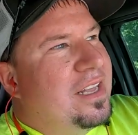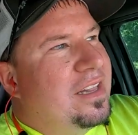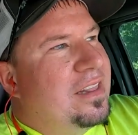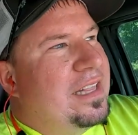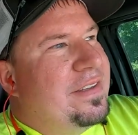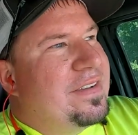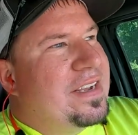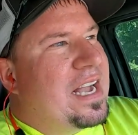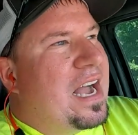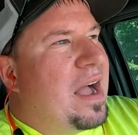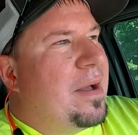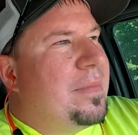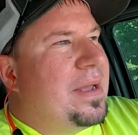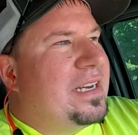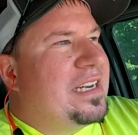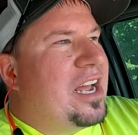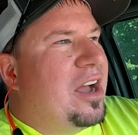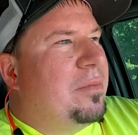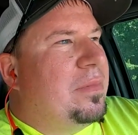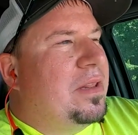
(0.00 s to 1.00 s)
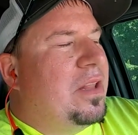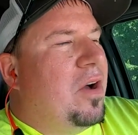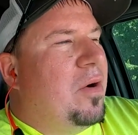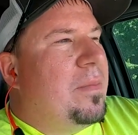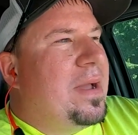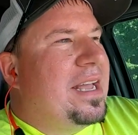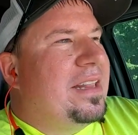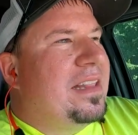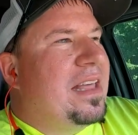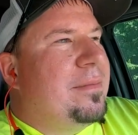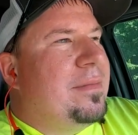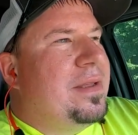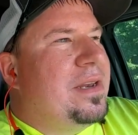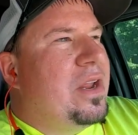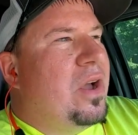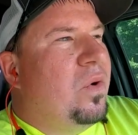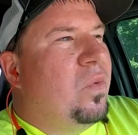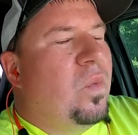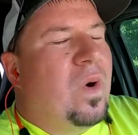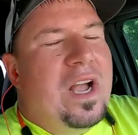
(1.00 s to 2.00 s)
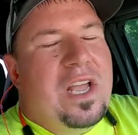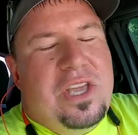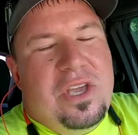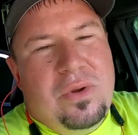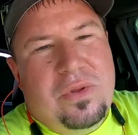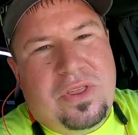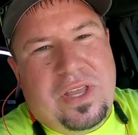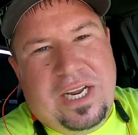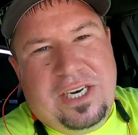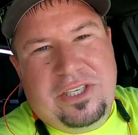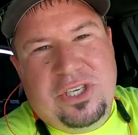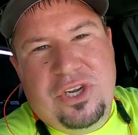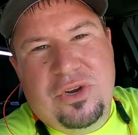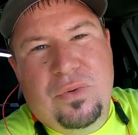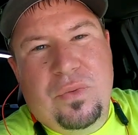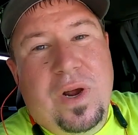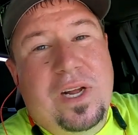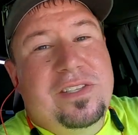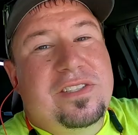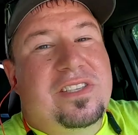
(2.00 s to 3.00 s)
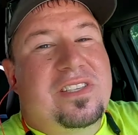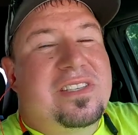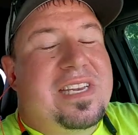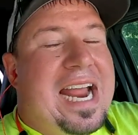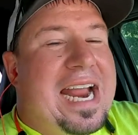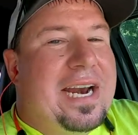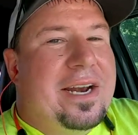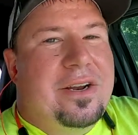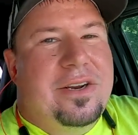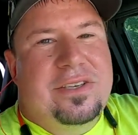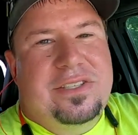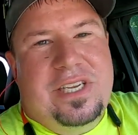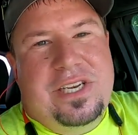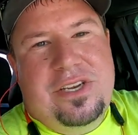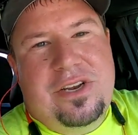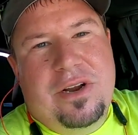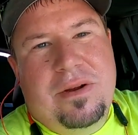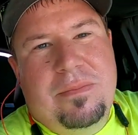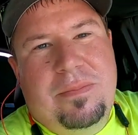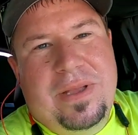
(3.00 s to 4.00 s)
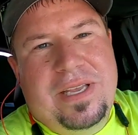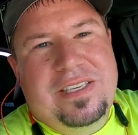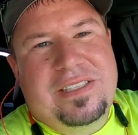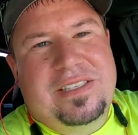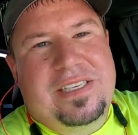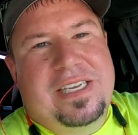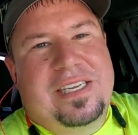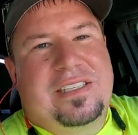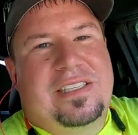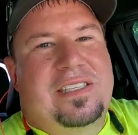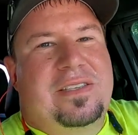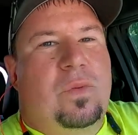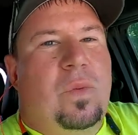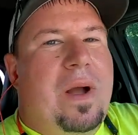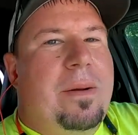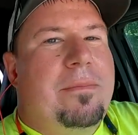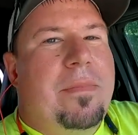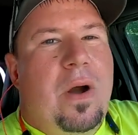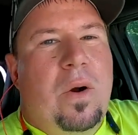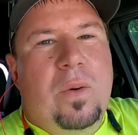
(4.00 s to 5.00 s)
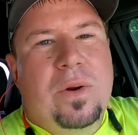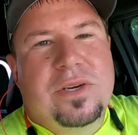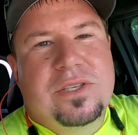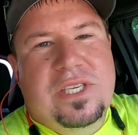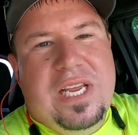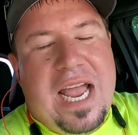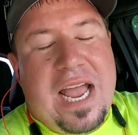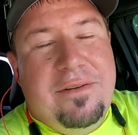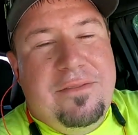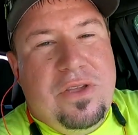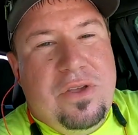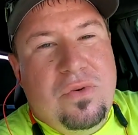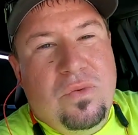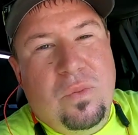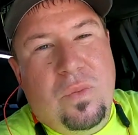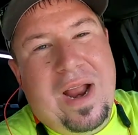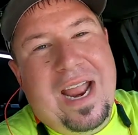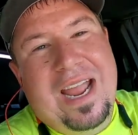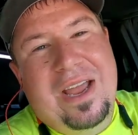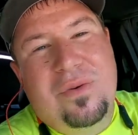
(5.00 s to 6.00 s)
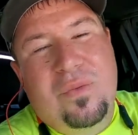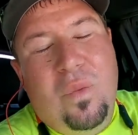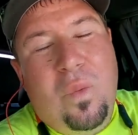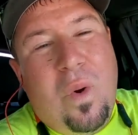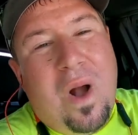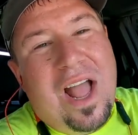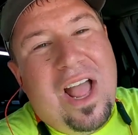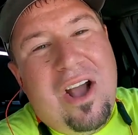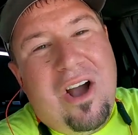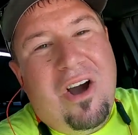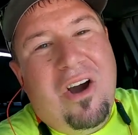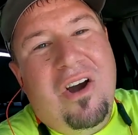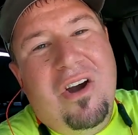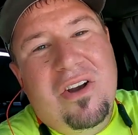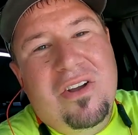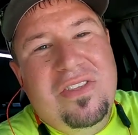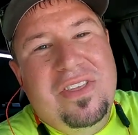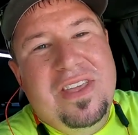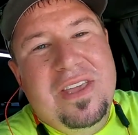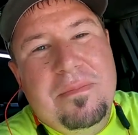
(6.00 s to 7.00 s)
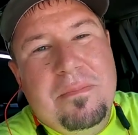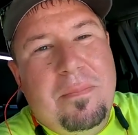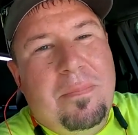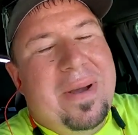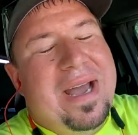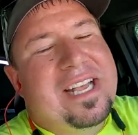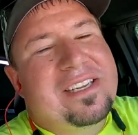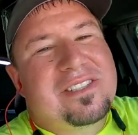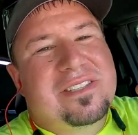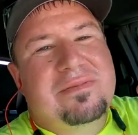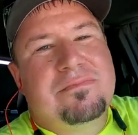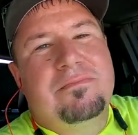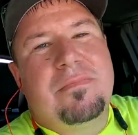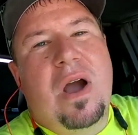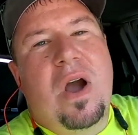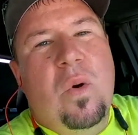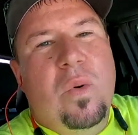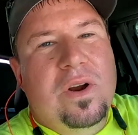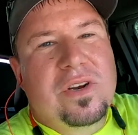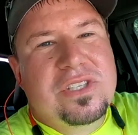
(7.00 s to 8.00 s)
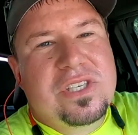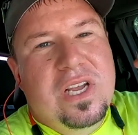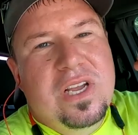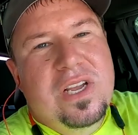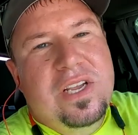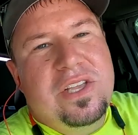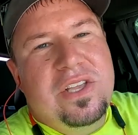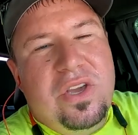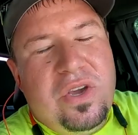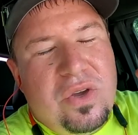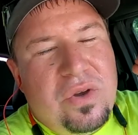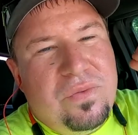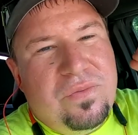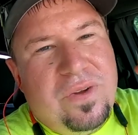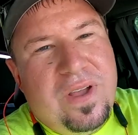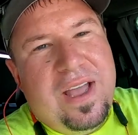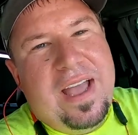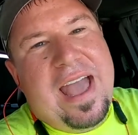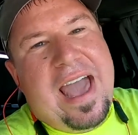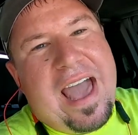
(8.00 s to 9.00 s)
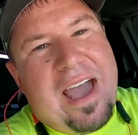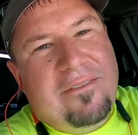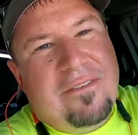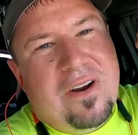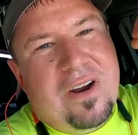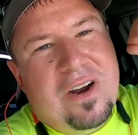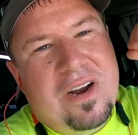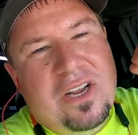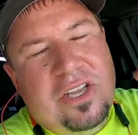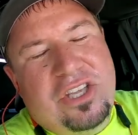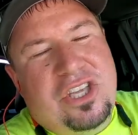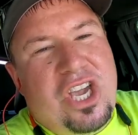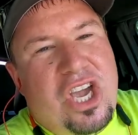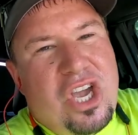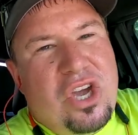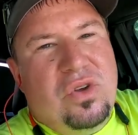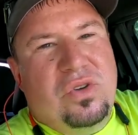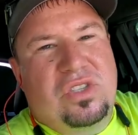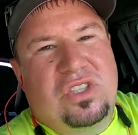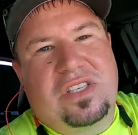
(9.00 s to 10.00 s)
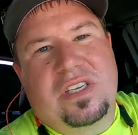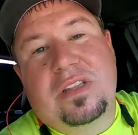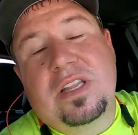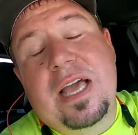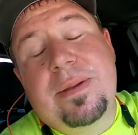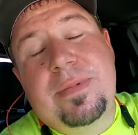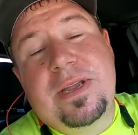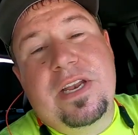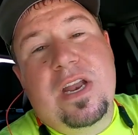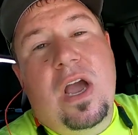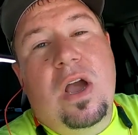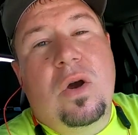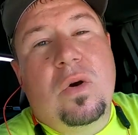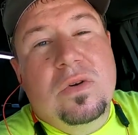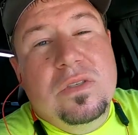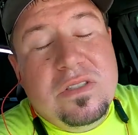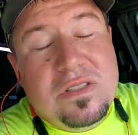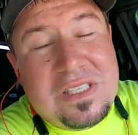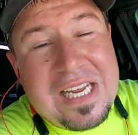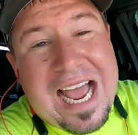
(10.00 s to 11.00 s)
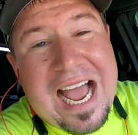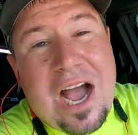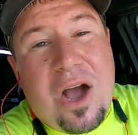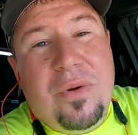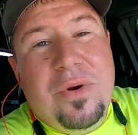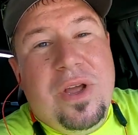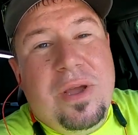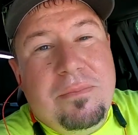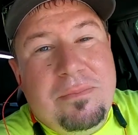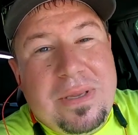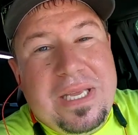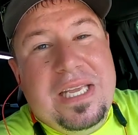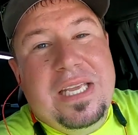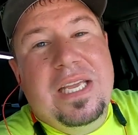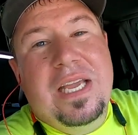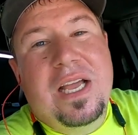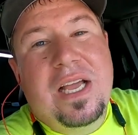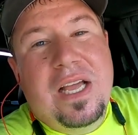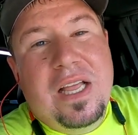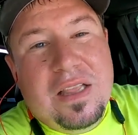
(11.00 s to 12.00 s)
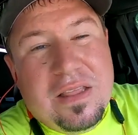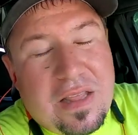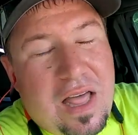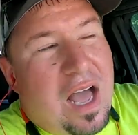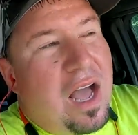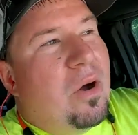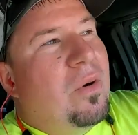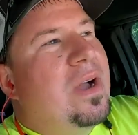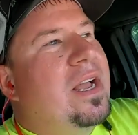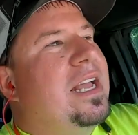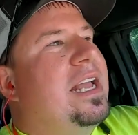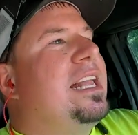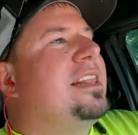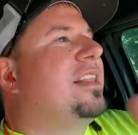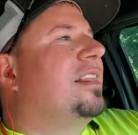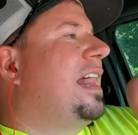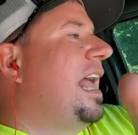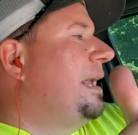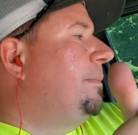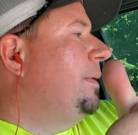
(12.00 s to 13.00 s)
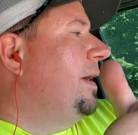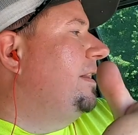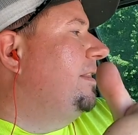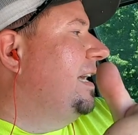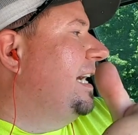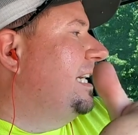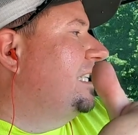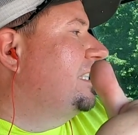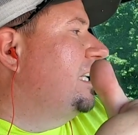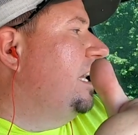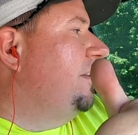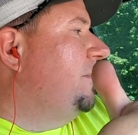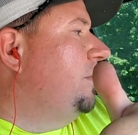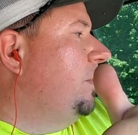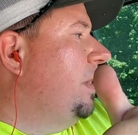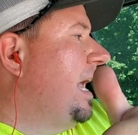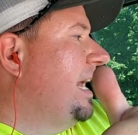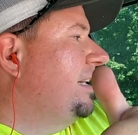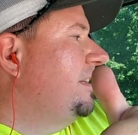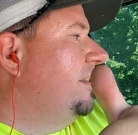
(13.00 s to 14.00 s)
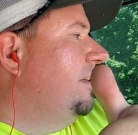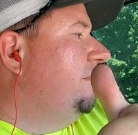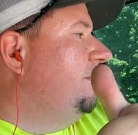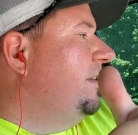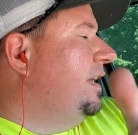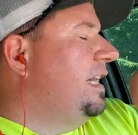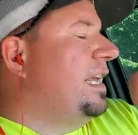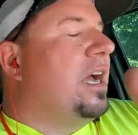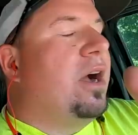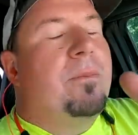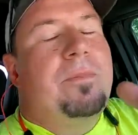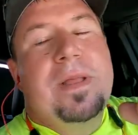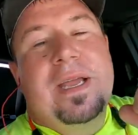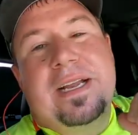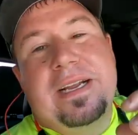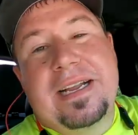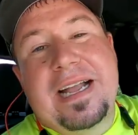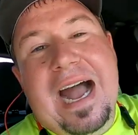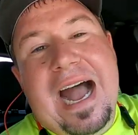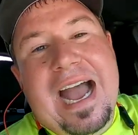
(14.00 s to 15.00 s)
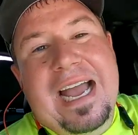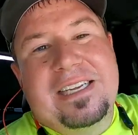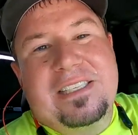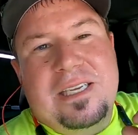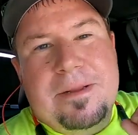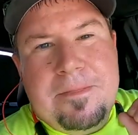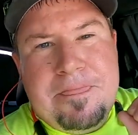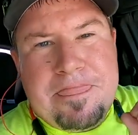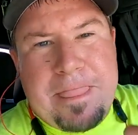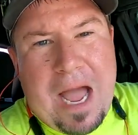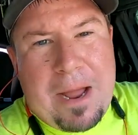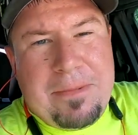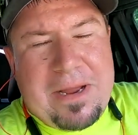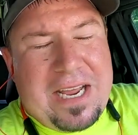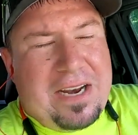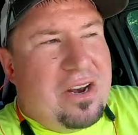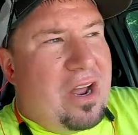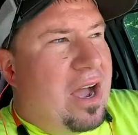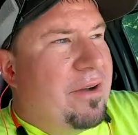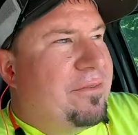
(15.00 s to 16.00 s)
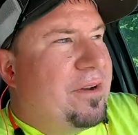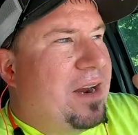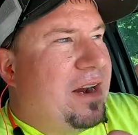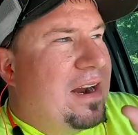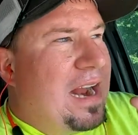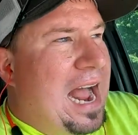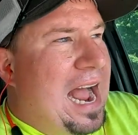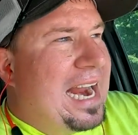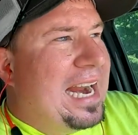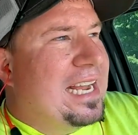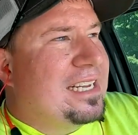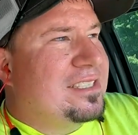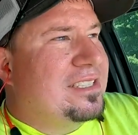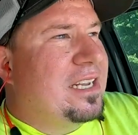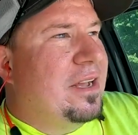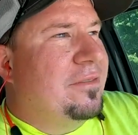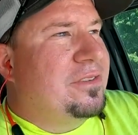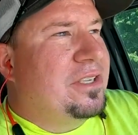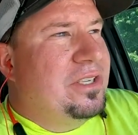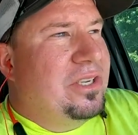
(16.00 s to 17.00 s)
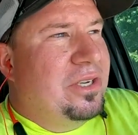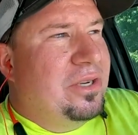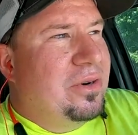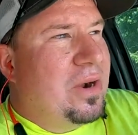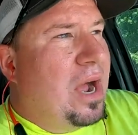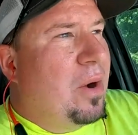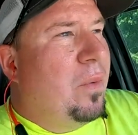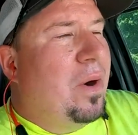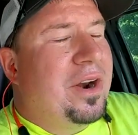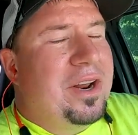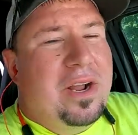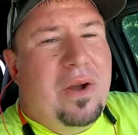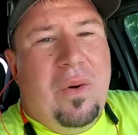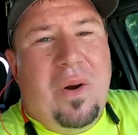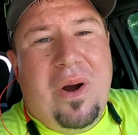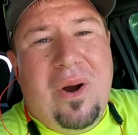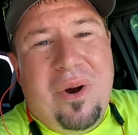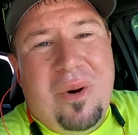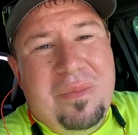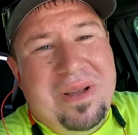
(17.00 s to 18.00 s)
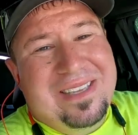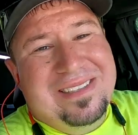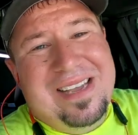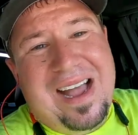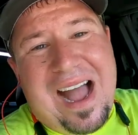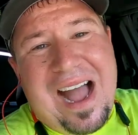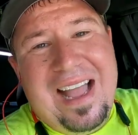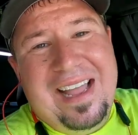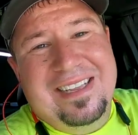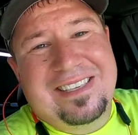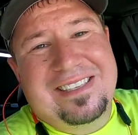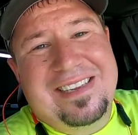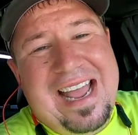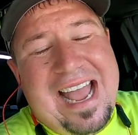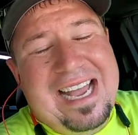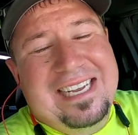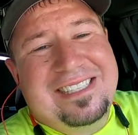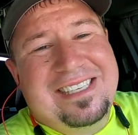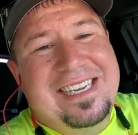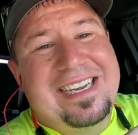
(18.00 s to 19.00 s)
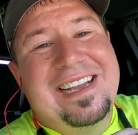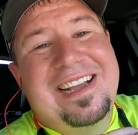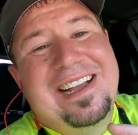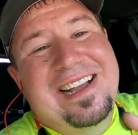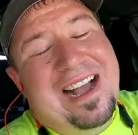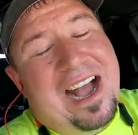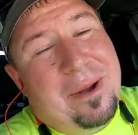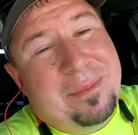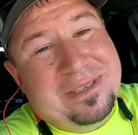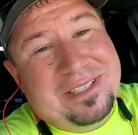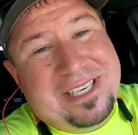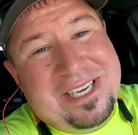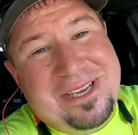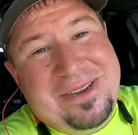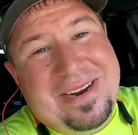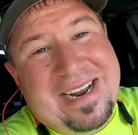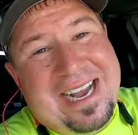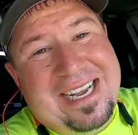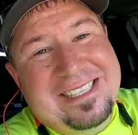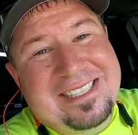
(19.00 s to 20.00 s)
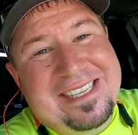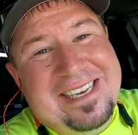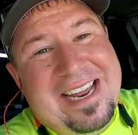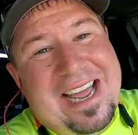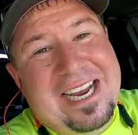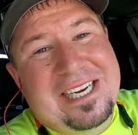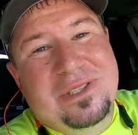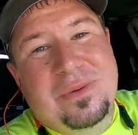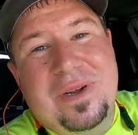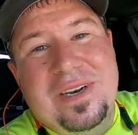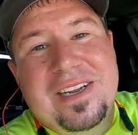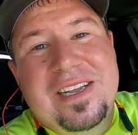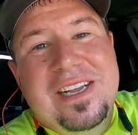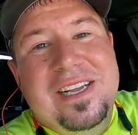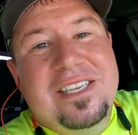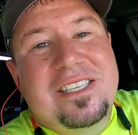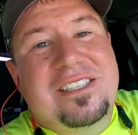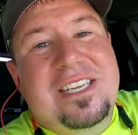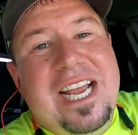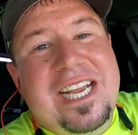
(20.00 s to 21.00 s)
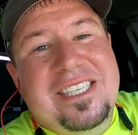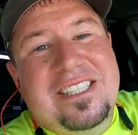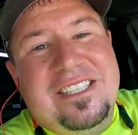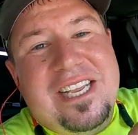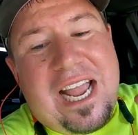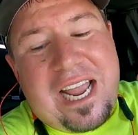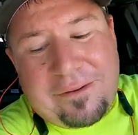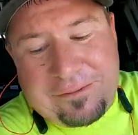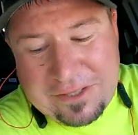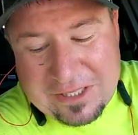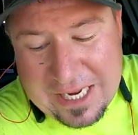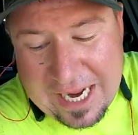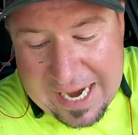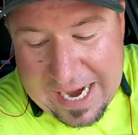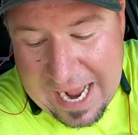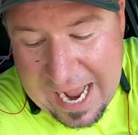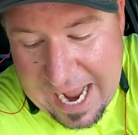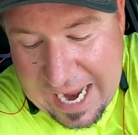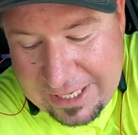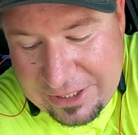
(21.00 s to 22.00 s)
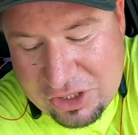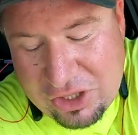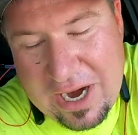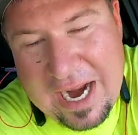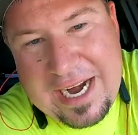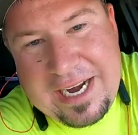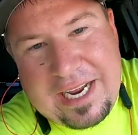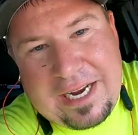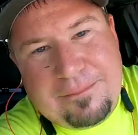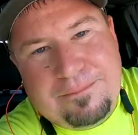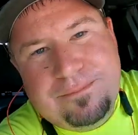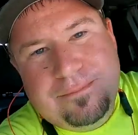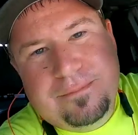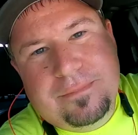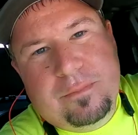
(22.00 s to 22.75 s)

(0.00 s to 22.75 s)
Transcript: Leave a comment down below, man. Let me know what you think. Do you run stand-ons in your business? What mowers have you ran? What are the best mowers you've ever used? Let me know down below. Hit the like button, like I said, if you liked the video. Guys, I'm getting off here. I got stuff to do. I want to go home. It's hot. It's nasty. I'm going to see you guys in the next one. Stay safe. Stay hydrated.